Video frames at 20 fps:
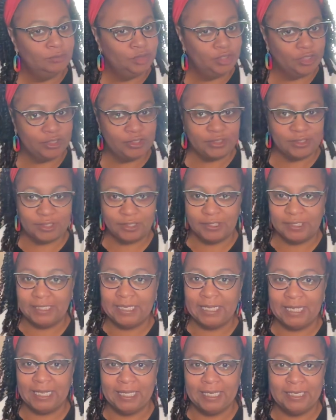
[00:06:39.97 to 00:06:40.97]
Just start
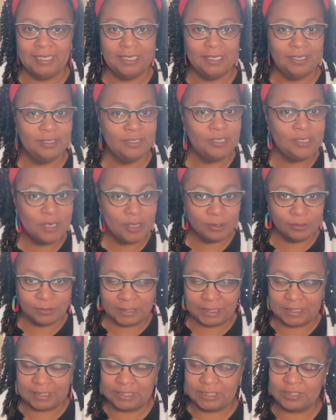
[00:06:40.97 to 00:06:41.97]
again. No
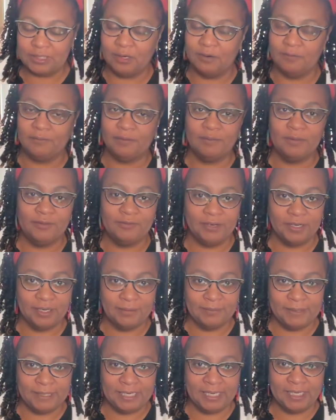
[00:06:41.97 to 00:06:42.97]
need to start from the
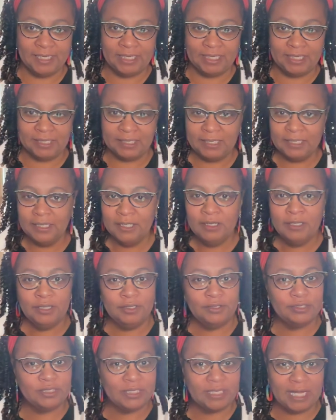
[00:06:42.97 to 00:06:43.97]
very beginning.
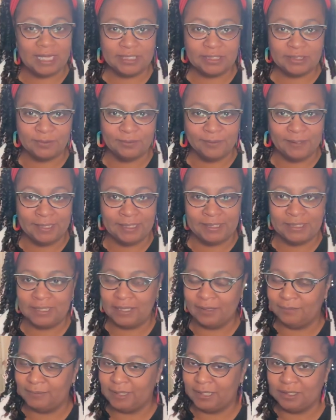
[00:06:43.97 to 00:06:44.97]
There's lots of ways
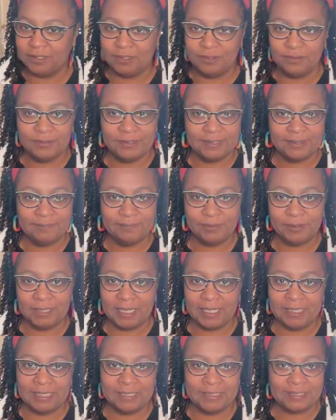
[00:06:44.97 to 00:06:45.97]
that we can do simple
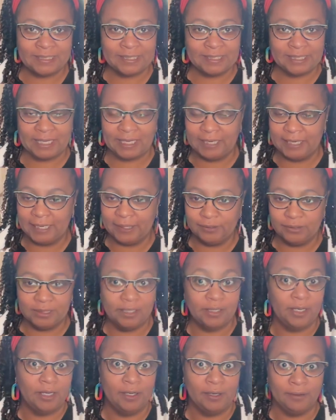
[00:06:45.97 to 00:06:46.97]
edits to cut out
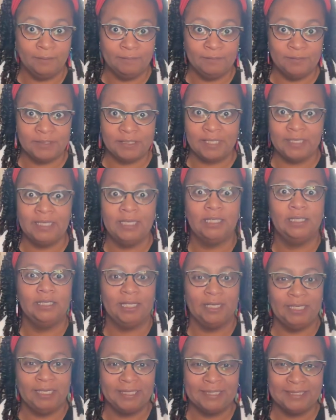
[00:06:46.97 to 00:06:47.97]
the ums and the
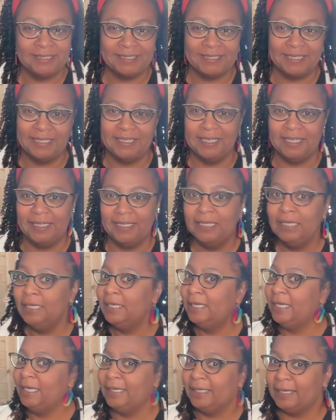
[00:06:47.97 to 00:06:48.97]
likes and the
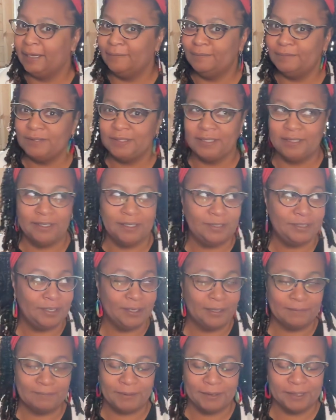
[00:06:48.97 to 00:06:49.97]
hiccups and the
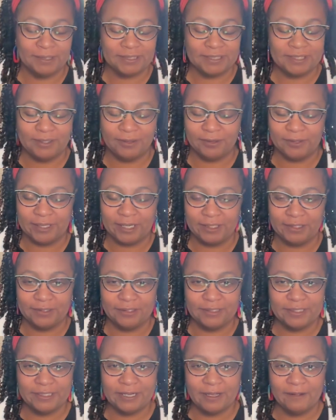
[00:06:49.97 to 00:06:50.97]
dog barks and all that
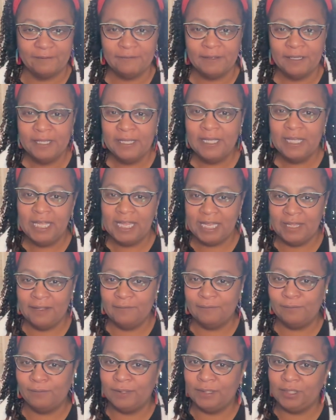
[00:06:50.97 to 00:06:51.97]
good stuff.
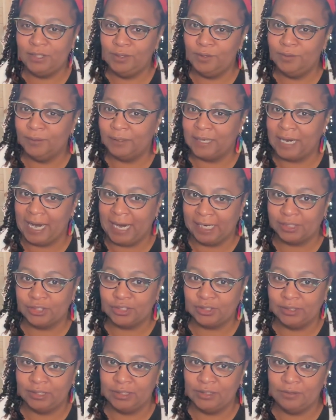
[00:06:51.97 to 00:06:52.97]
If when you are
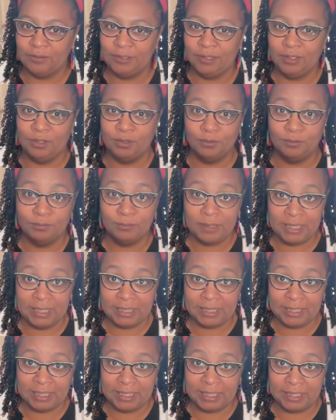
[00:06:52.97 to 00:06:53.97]
actually doing your
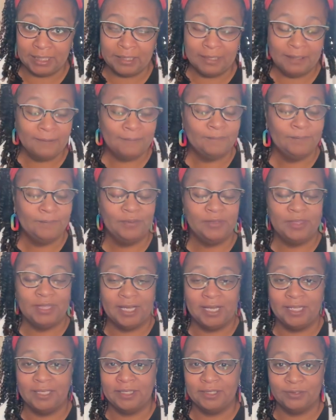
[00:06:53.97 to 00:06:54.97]
reading,
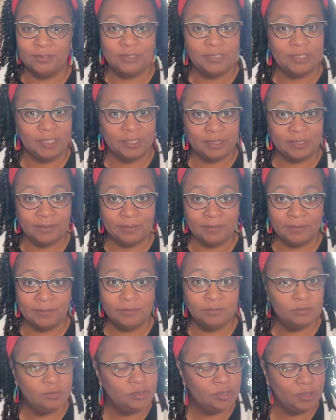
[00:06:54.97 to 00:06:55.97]
that there's
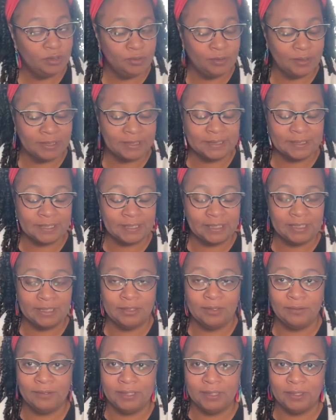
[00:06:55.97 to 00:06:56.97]
nothing too exciting
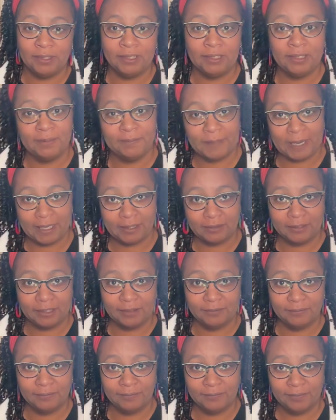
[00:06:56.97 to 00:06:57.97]
going on in the
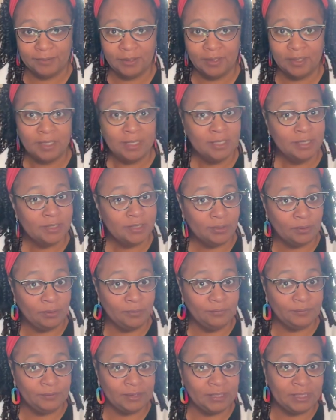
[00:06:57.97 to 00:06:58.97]
background. So
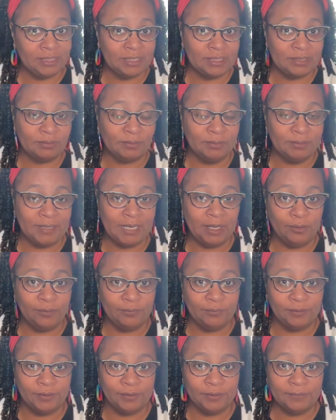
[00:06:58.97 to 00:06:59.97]
hopefully this will be
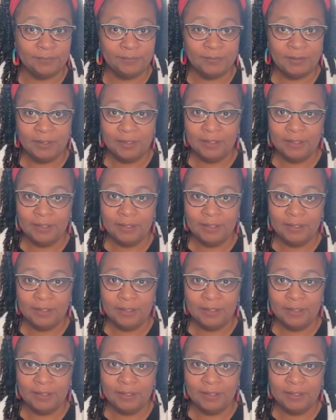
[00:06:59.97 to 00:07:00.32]
helpful.